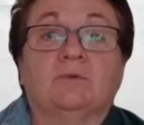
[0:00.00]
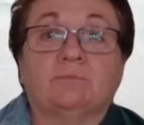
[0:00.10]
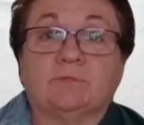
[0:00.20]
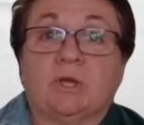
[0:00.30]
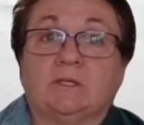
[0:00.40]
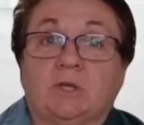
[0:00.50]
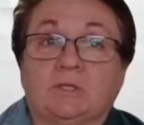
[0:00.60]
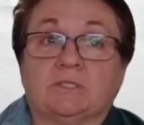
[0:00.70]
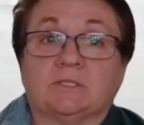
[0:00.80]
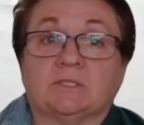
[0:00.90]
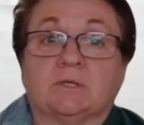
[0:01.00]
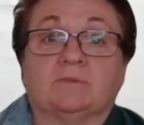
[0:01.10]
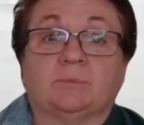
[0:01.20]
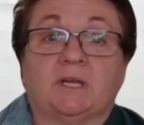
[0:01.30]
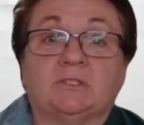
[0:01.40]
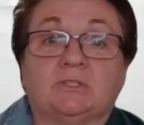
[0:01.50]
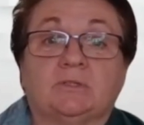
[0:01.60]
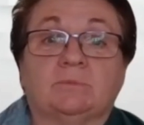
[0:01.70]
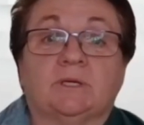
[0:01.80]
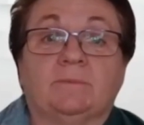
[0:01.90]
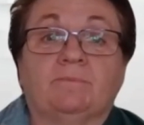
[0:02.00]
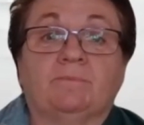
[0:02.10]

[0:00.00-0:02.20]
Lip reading: from diagnosis of a brain tumour.